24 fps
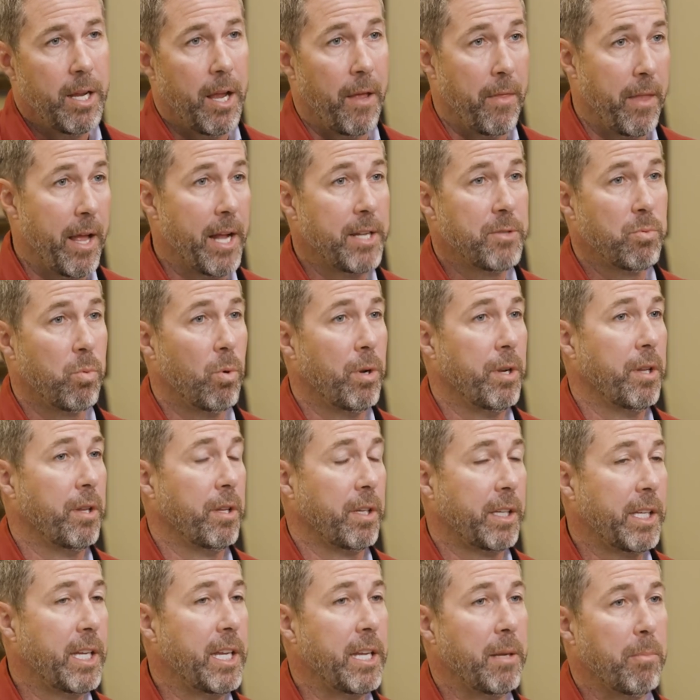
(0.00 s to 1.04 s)
And that's one of
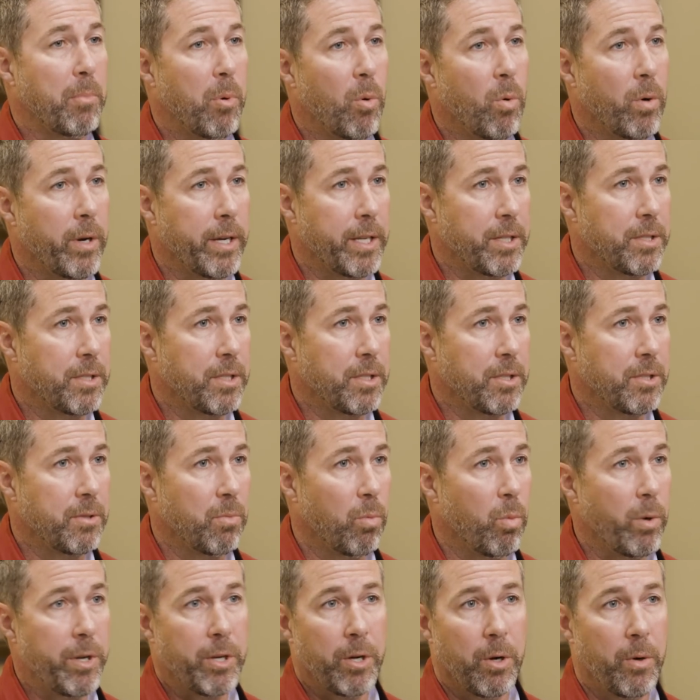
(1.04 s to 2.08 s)
the key points,
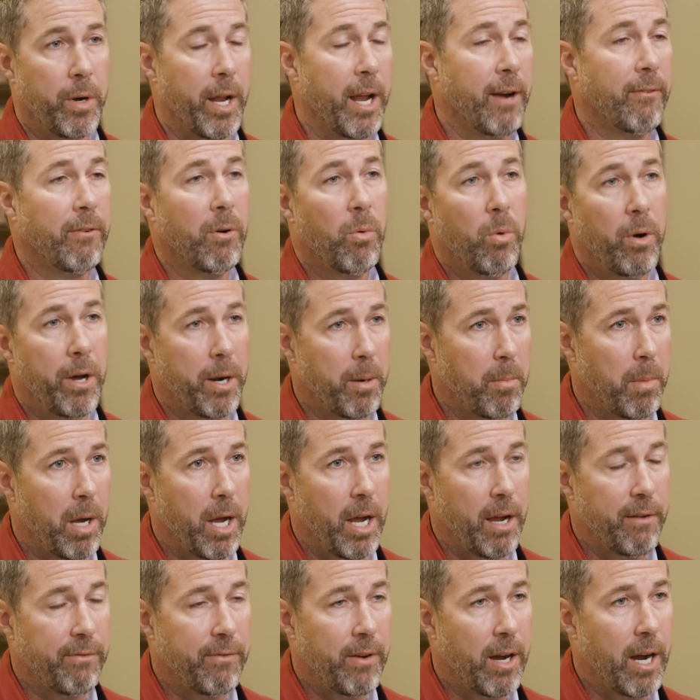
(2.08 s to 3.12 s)
is we don't ever want to
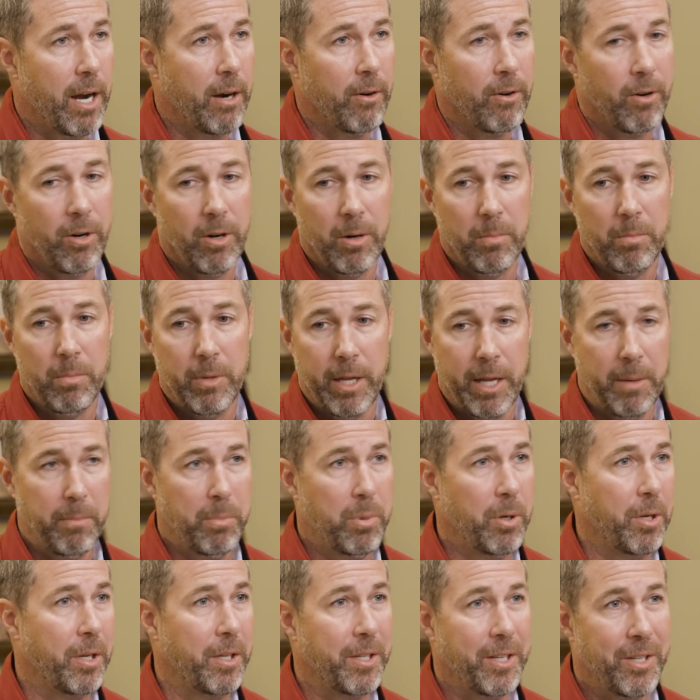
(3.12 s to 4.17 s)
buy a firearm
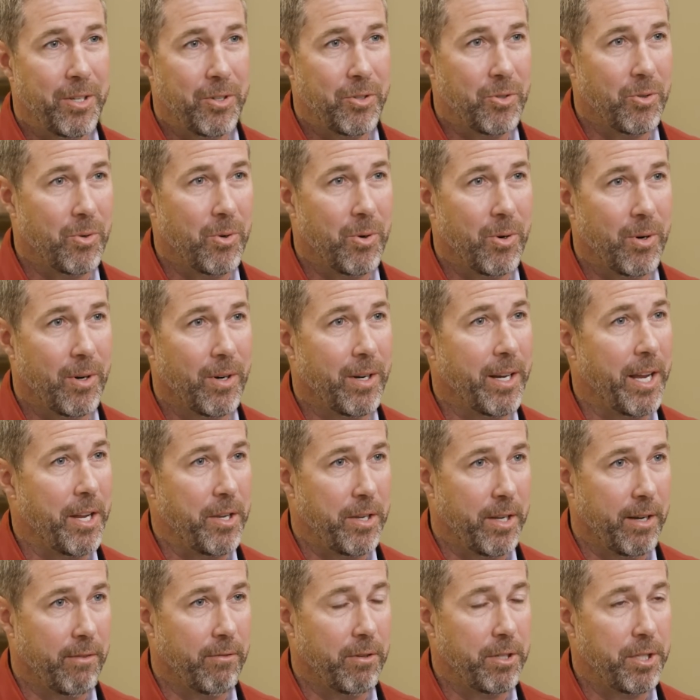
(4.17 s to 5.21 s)
and put it in a drawer
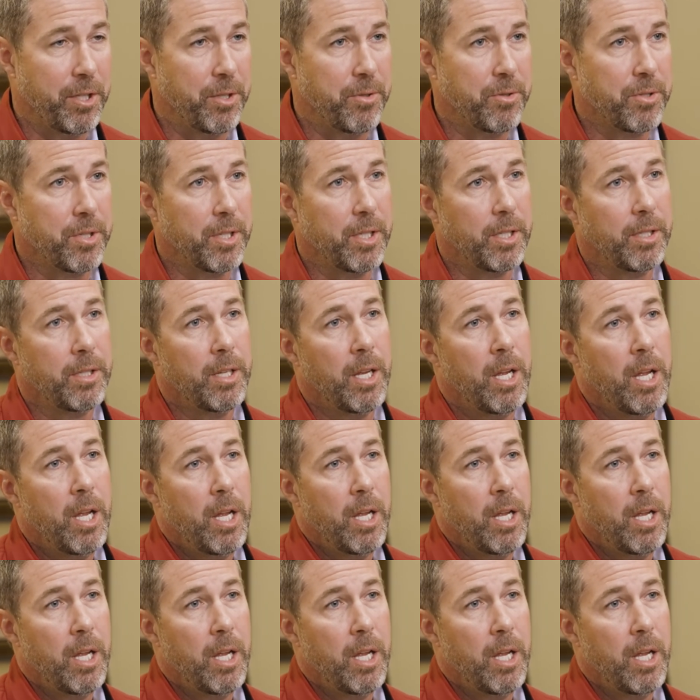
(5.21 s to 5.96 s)
and never use it.